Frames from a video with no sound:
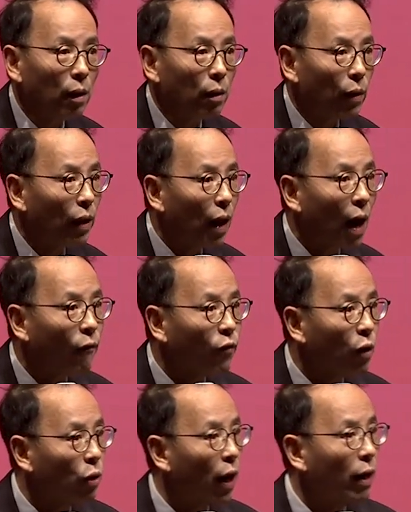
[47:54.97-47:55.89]
Then
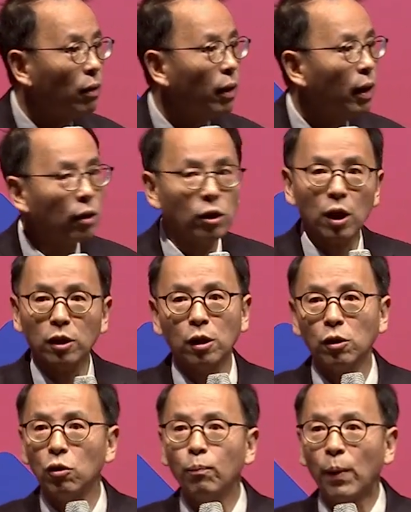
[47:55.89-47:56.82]
after 10 years,
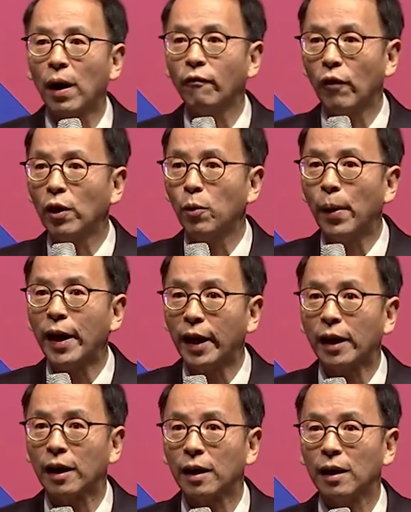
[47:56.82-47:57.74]
you become very big.